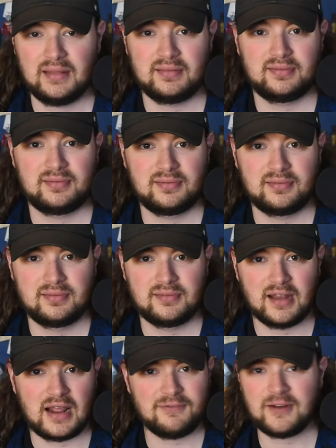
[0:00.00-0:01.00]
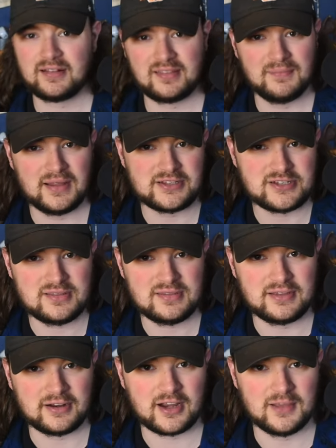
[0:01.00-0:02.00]
And did I forget to mention
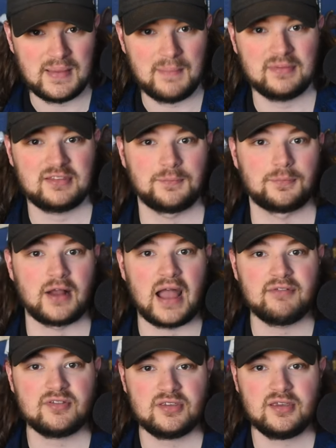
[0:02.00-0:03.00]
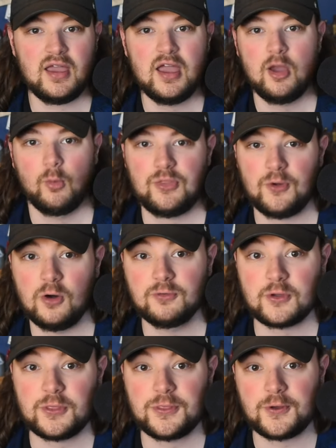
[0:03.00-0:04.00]
their commitment to privacy? With
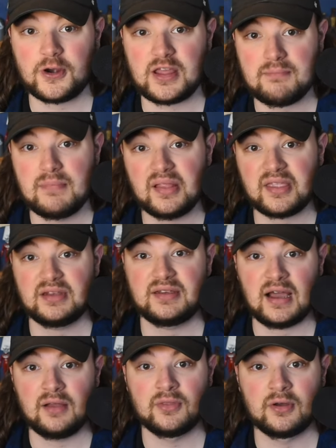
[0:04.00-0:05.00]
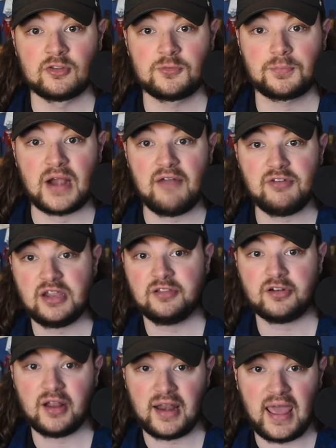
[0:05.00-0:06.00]
over 30 million downloads, Private
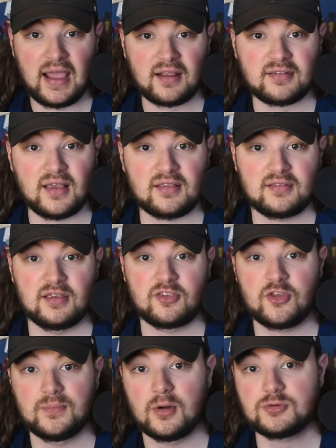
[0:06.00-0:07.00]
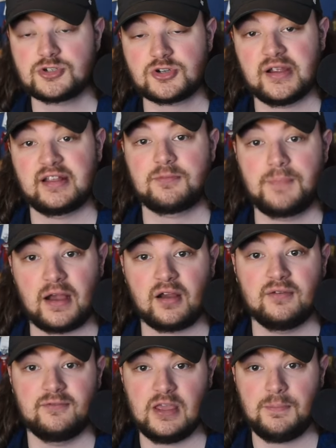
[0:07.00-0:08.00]
Internet Access is the most
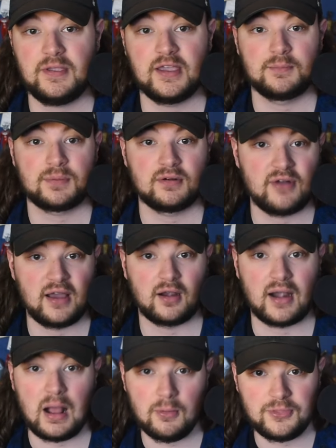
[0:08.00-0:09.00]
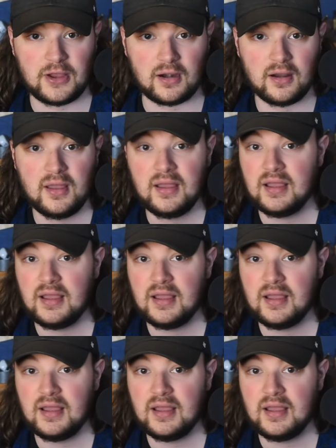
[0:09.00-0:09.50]
transparent VPN provider out there.